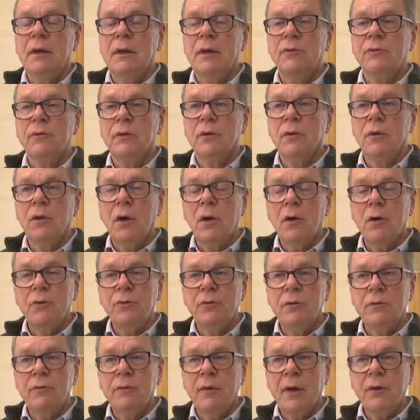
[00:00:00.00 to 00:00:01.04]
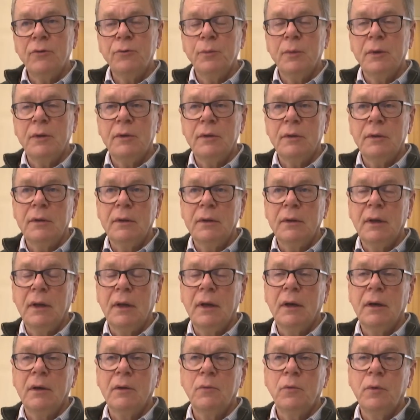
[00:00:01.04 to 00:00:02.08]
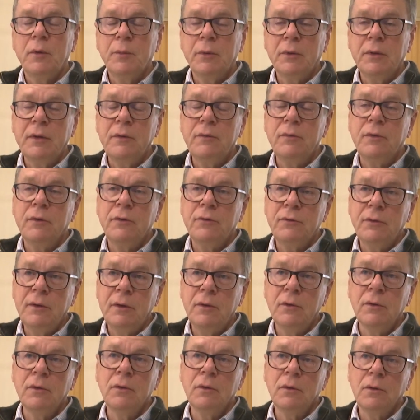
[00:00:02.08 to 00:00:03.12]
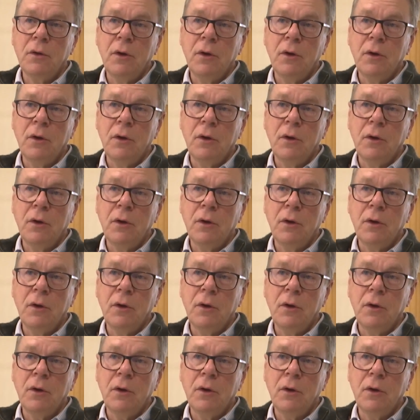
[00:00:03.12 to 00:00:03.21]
It's a large investment and we believe the single